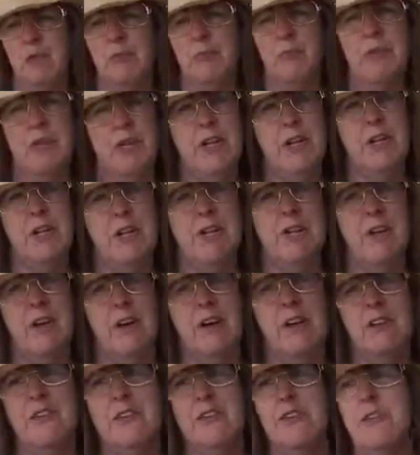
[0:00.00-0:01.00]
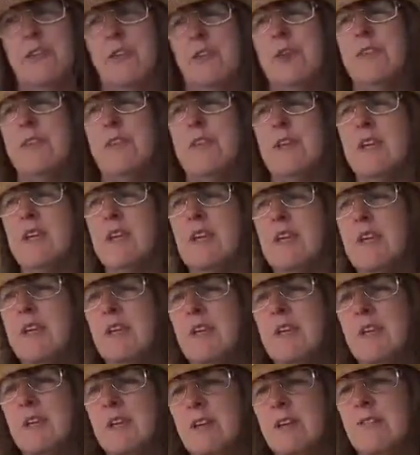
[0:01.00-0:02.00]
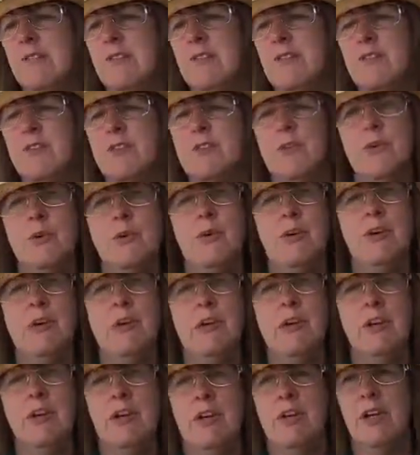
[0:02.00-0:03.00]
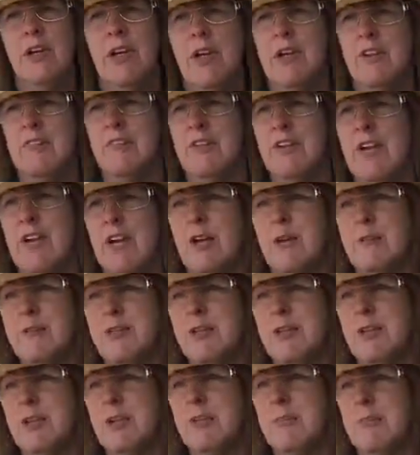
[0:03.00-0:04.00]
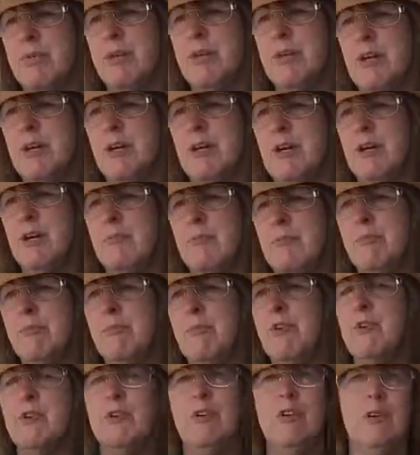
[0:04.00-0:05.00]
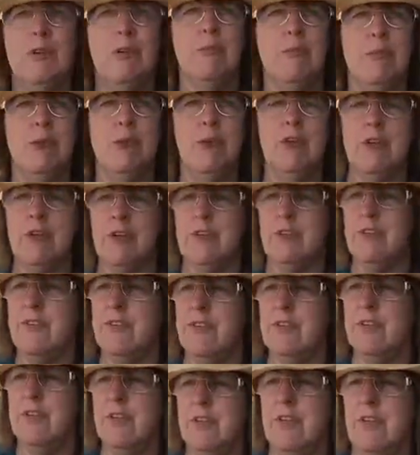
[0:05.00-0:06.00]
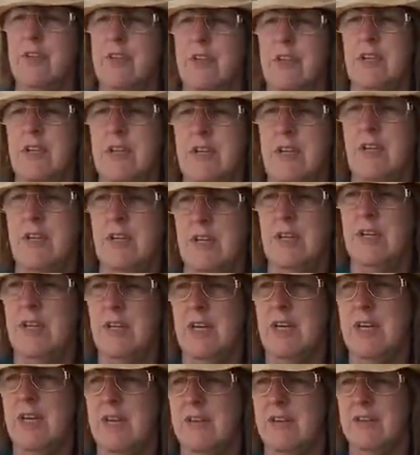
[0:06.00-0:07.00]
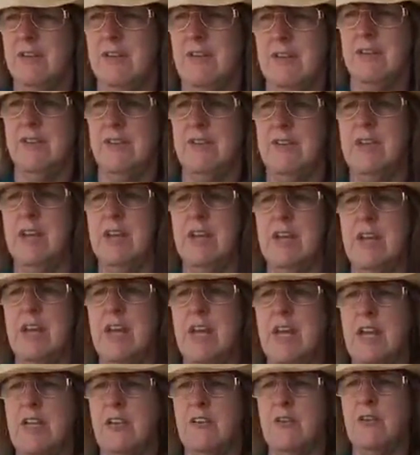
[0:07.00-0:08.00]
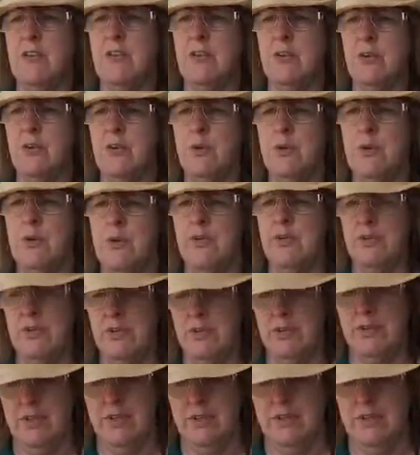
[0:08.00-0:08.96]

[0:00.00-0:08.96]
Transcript: But also at the end of the school year, a lot of times you can pick up good books at secondhand stores